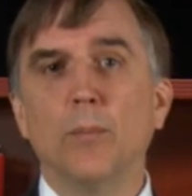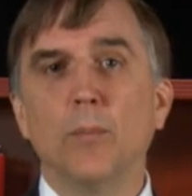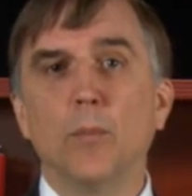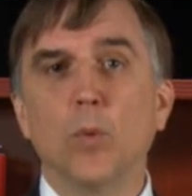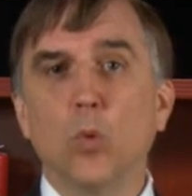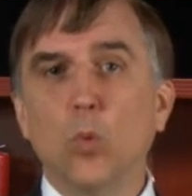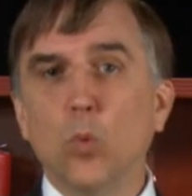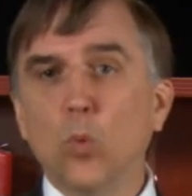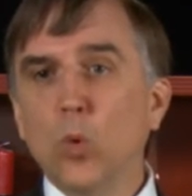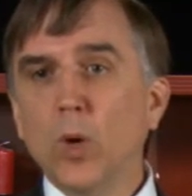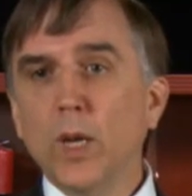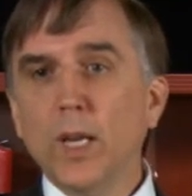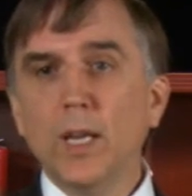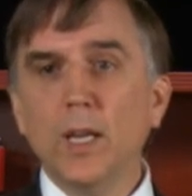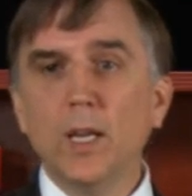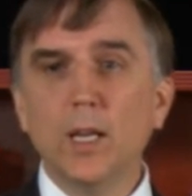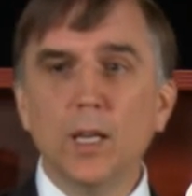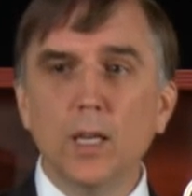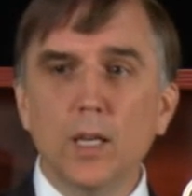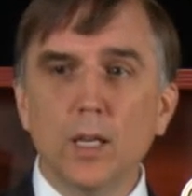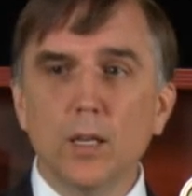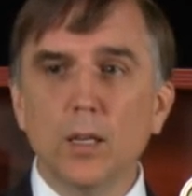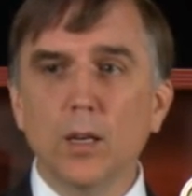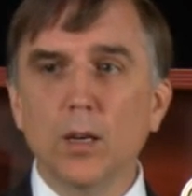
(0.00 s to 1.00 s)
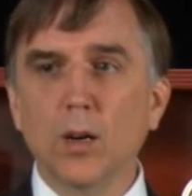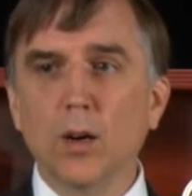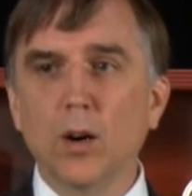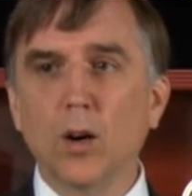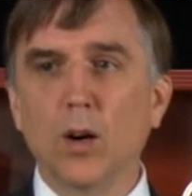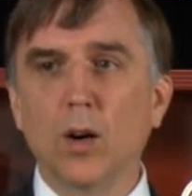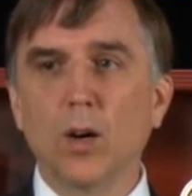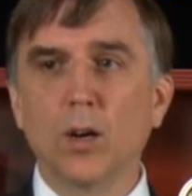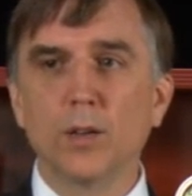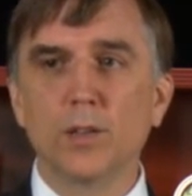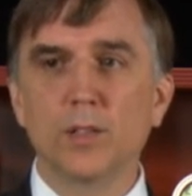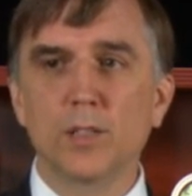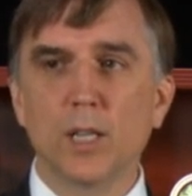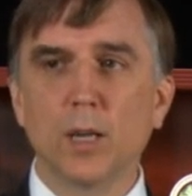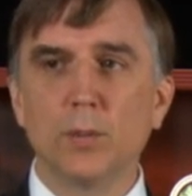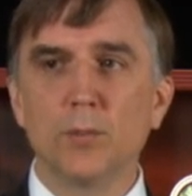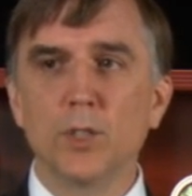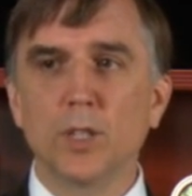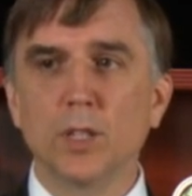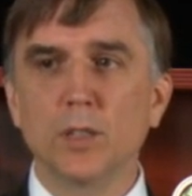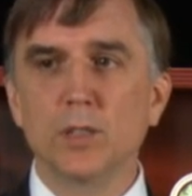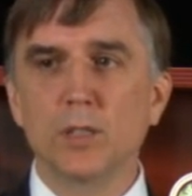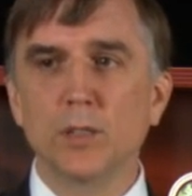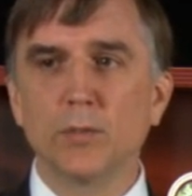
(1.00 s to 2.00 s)
We are
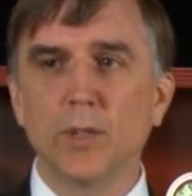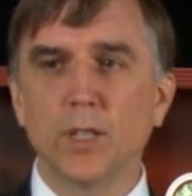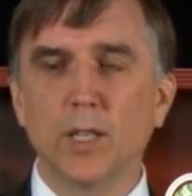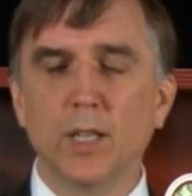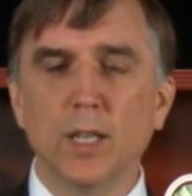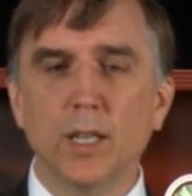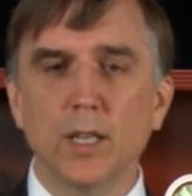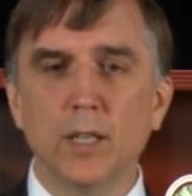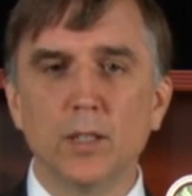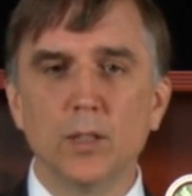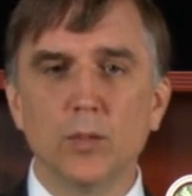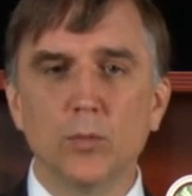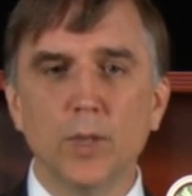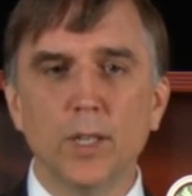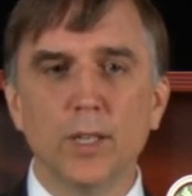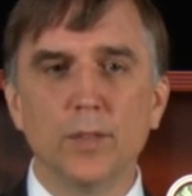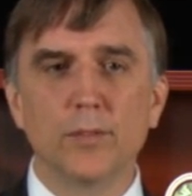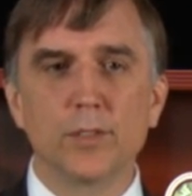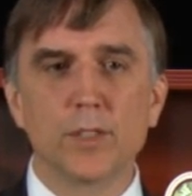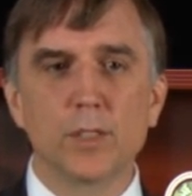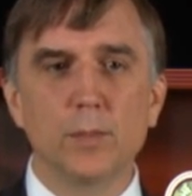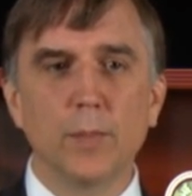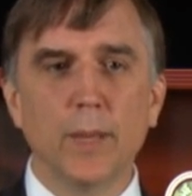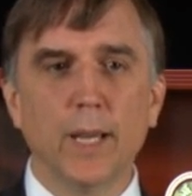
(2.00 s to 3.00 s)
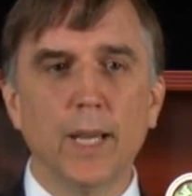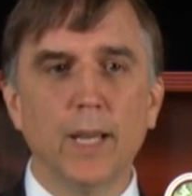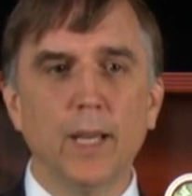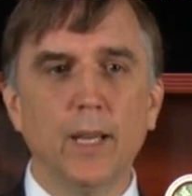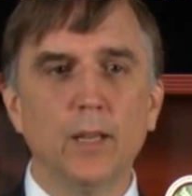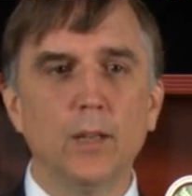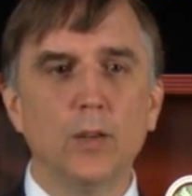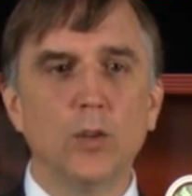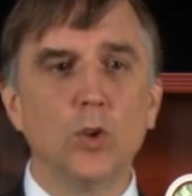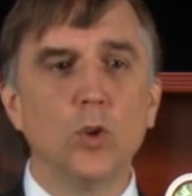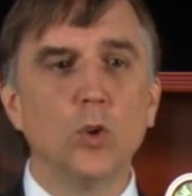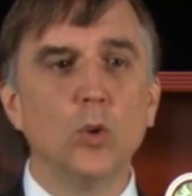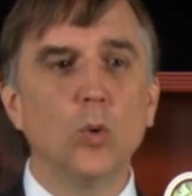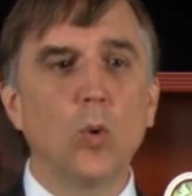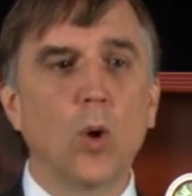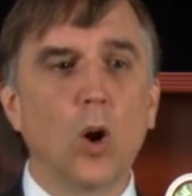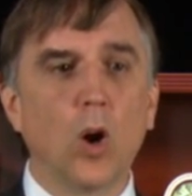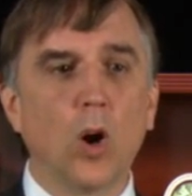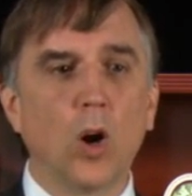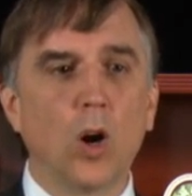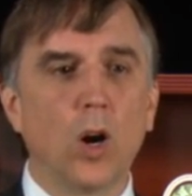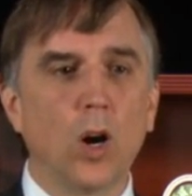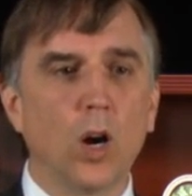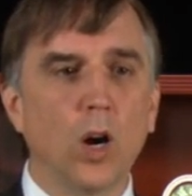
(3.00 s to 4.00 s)
subjects of the King and Queen of Spain, who
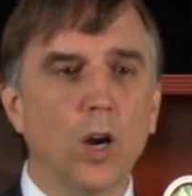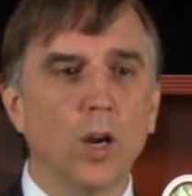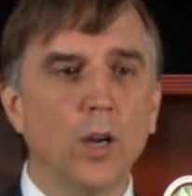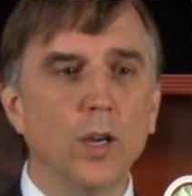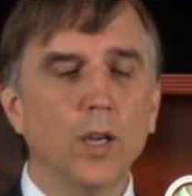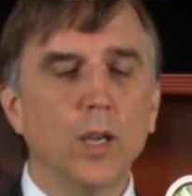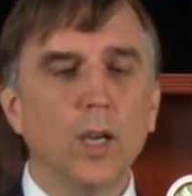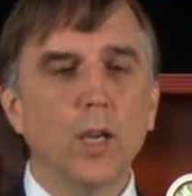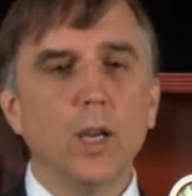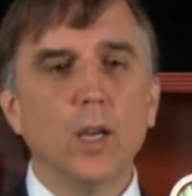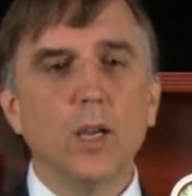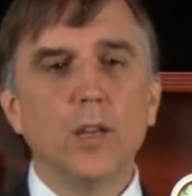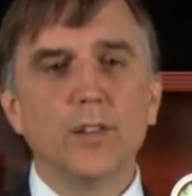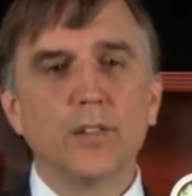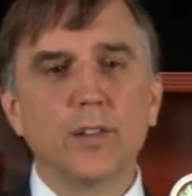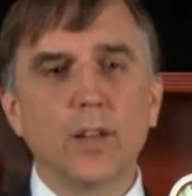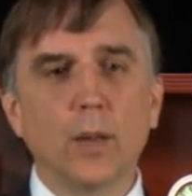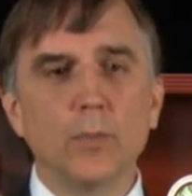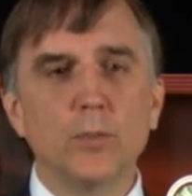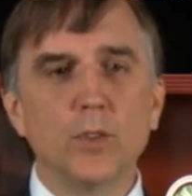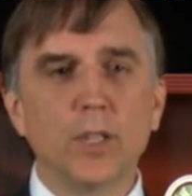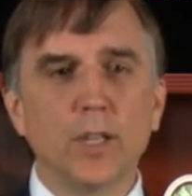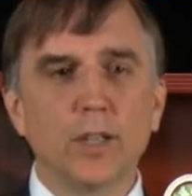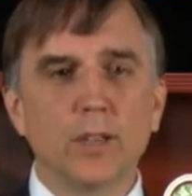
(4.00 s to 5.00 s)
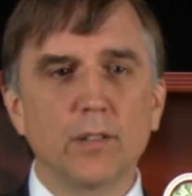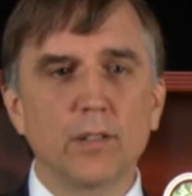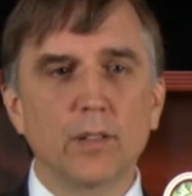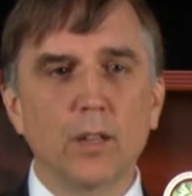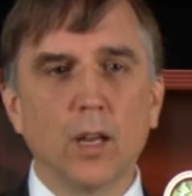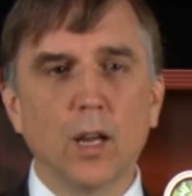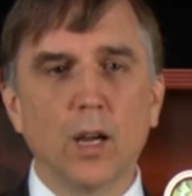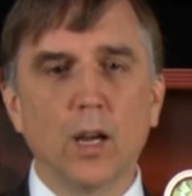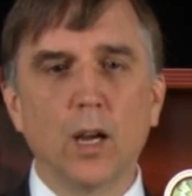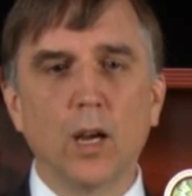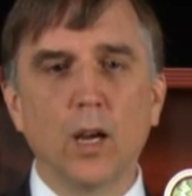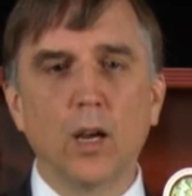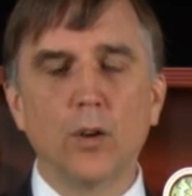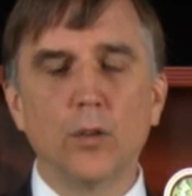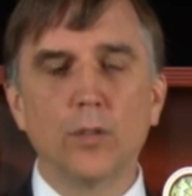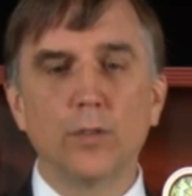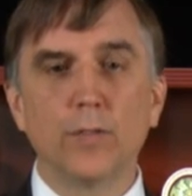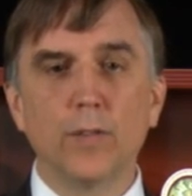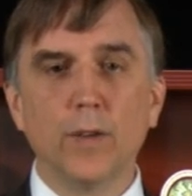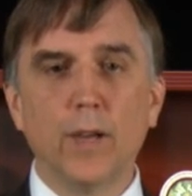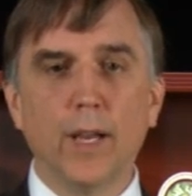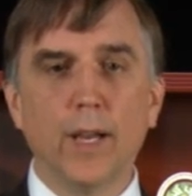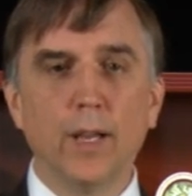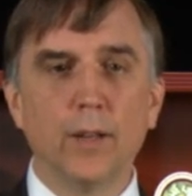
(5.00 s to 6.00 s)
are subjects
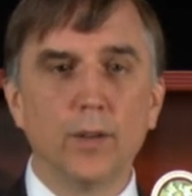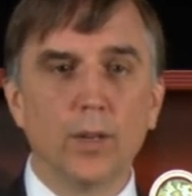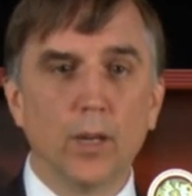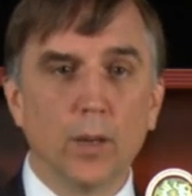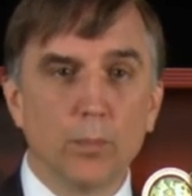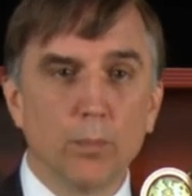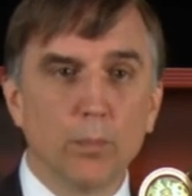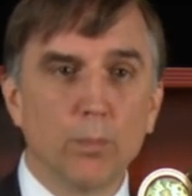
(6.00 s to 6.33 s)
of and